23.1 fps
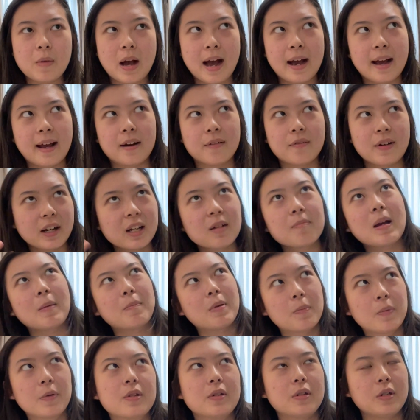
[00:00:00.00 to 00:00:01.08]
I recommend
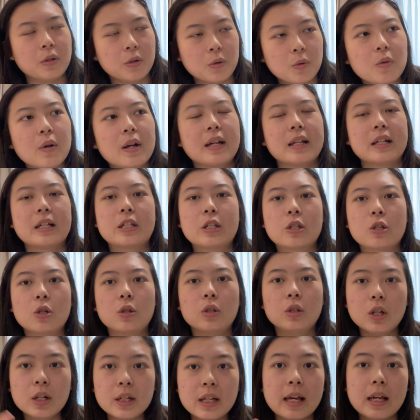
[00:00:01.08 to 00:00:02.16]
people to do is to
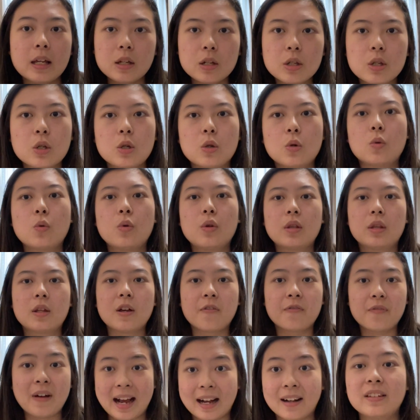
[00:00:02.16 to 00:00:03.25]
look into the
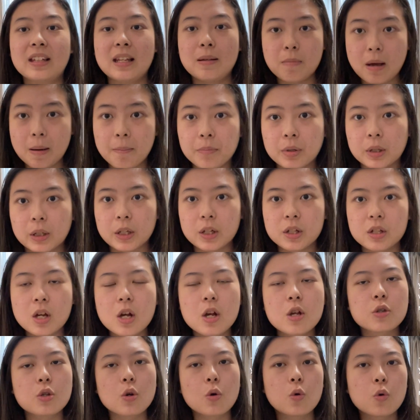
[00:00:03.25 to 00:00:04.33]
faculty members.
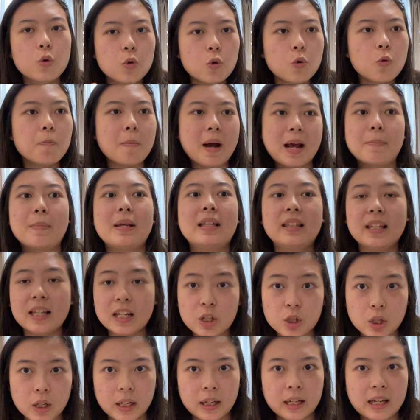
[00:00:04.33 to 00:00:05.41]
So who might be
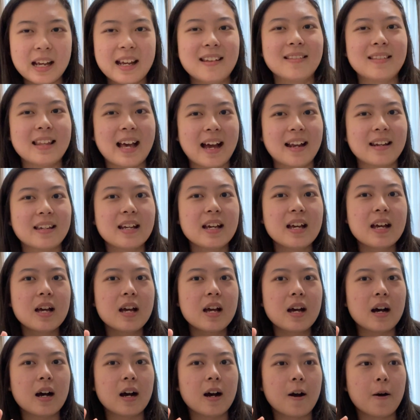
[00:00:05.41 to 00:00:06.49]
teaching in that
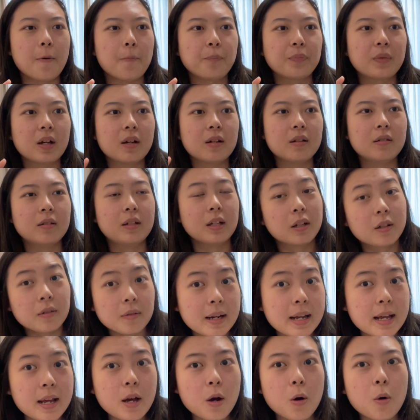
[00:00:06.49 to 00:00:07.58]

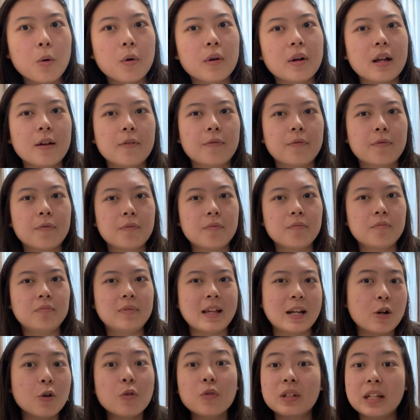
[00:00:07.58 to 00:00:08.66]
degree, or if
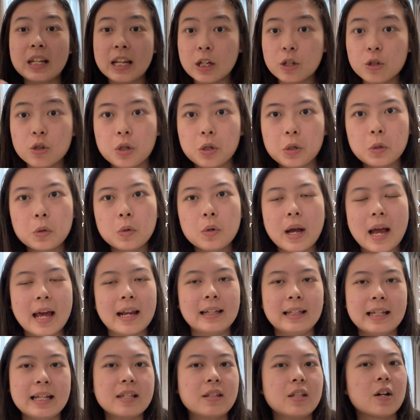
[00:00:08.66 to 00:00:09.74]
they don't teach you, at
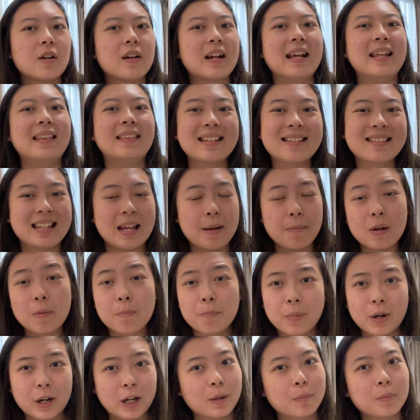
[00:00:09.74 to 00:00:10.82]
least they're in the same
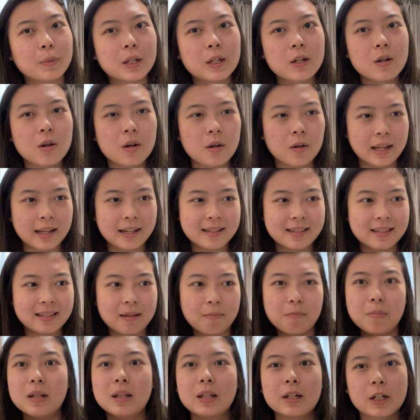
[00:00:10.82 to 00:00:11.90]
department or like
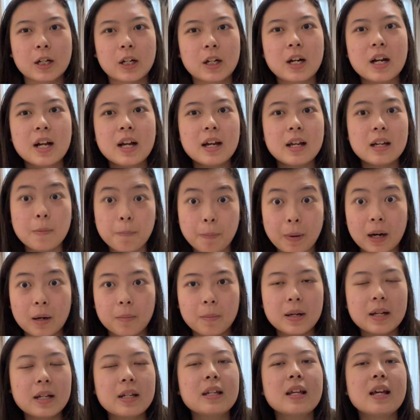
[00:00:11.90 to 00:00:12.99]
similar
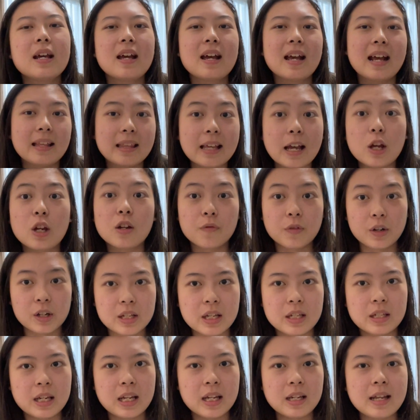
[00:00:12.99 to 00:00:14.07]
department in that
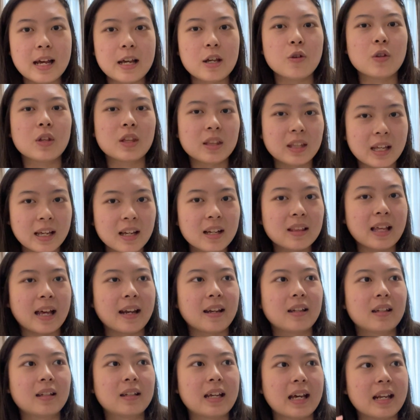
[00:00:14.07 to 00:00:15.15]
university that you think
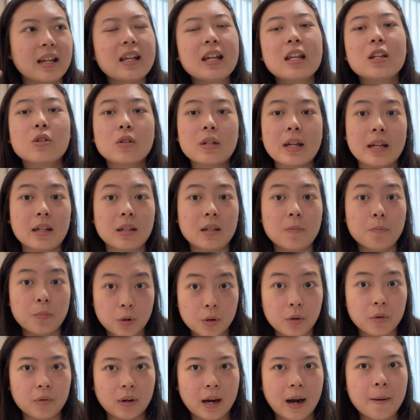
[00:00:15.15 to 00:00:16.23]
that getting into that
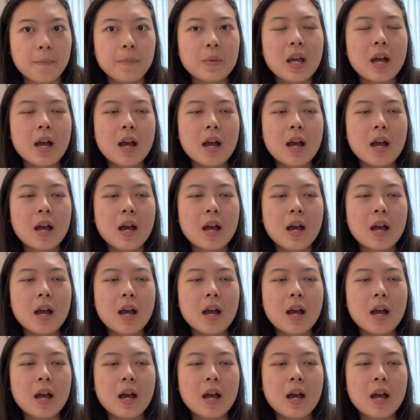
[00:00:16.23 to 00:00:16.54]
program,